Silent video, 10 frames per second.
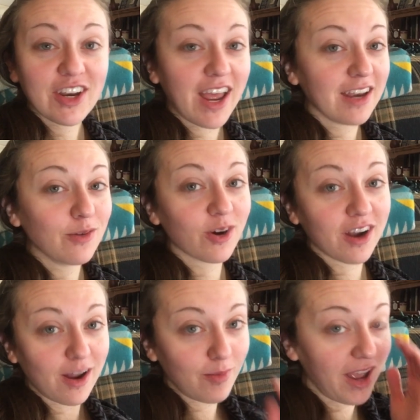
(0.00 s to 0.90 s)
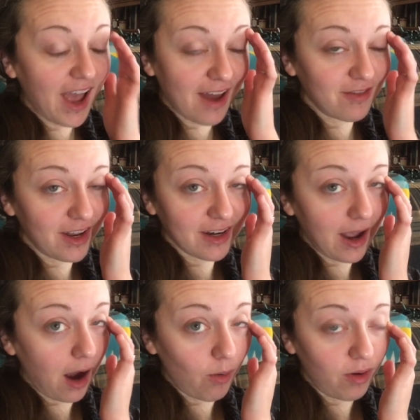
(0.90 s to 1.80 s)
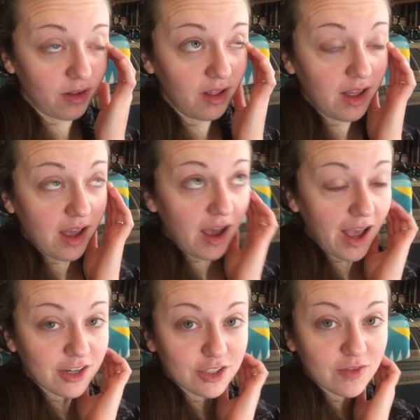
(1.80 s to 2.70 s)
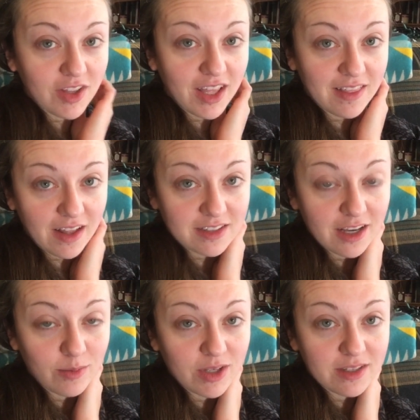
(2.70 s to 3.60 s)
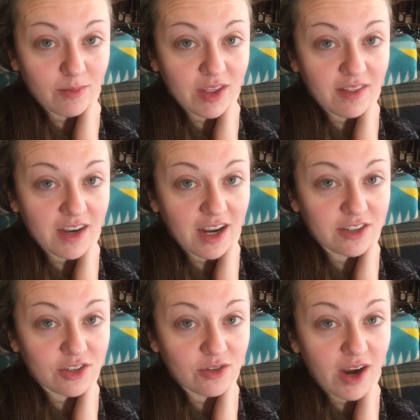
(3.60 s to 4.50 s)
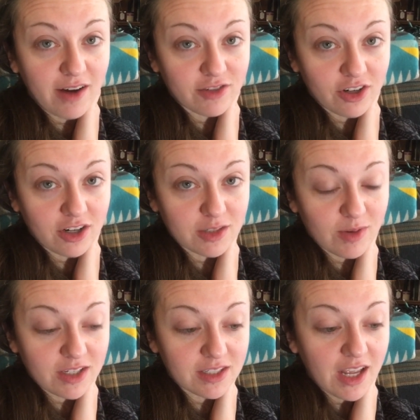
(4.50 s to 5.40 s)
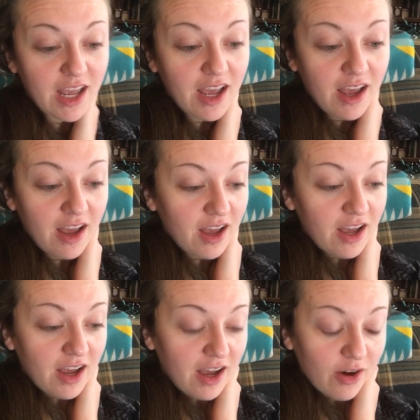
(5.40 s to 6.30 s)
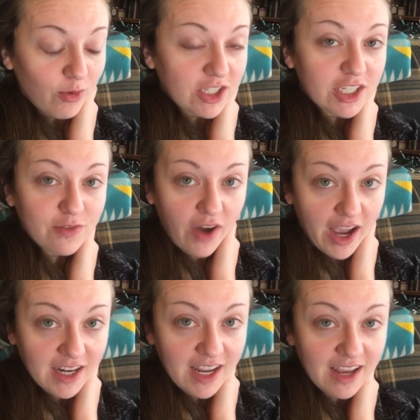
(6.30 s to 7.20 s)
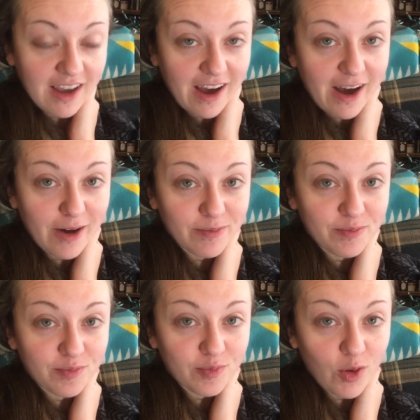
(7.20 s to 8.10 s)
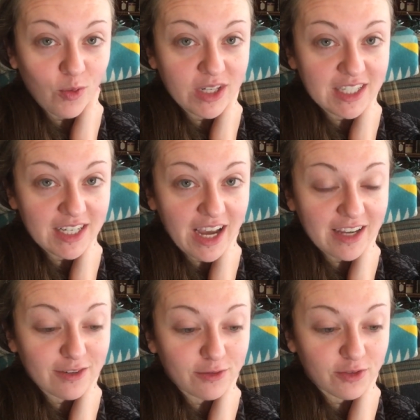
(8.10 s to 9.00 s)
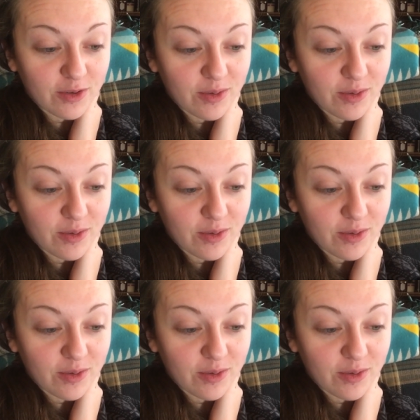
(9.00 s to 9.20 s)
done any work on my Advent cowl. I just feel like that's going to be something that I do after Christmas, which is fine. We did kind of